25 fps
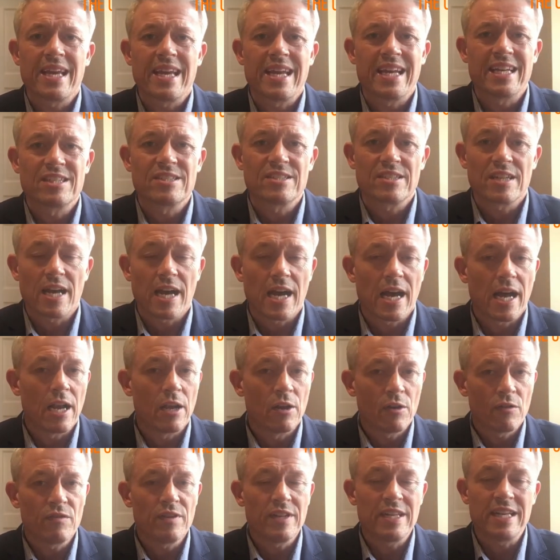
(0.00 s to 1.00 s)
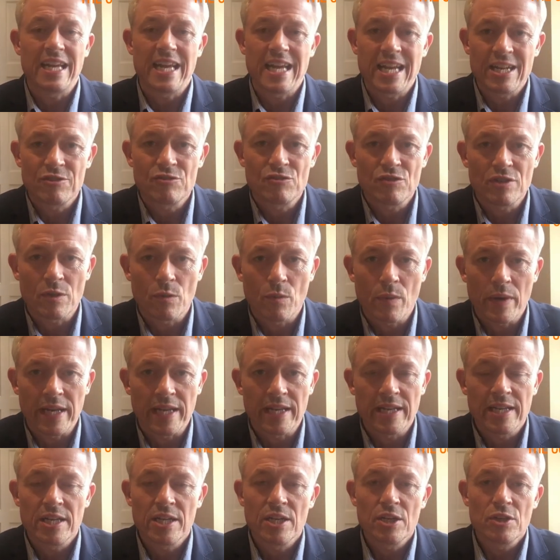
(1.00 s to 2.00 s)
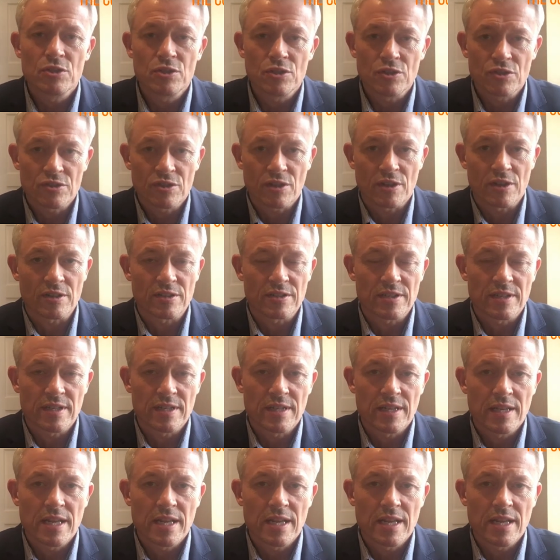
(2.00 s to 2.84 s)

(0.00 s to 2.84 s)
It's a lovely entryway to start.